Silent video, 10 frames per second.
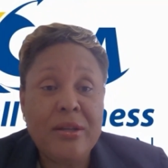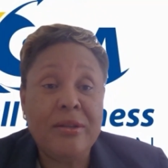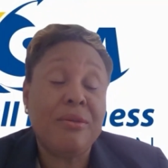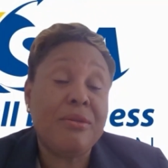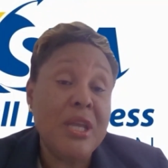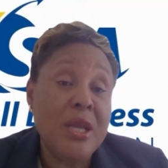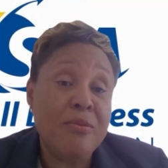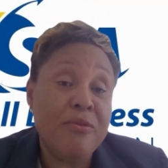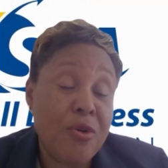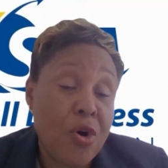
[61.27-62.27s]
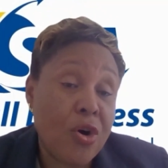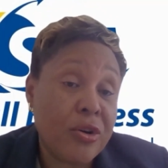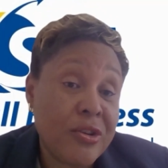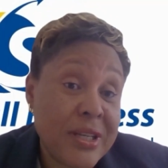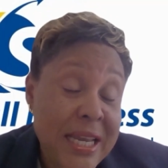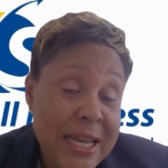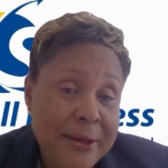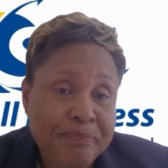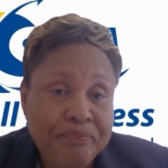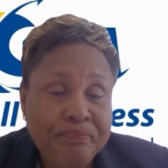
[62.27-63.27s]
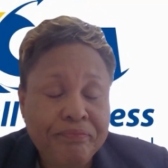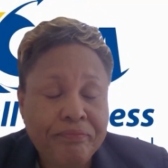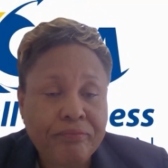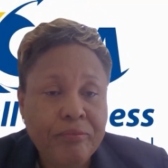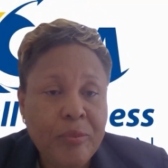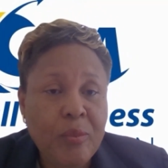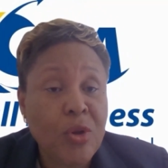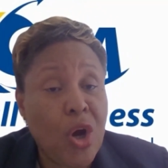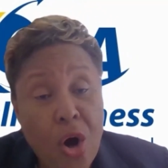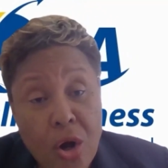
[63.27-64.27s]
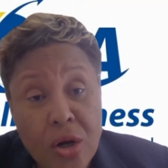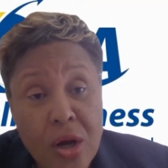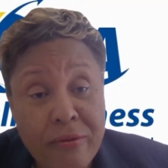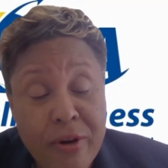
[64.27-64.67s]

the theme for today. All of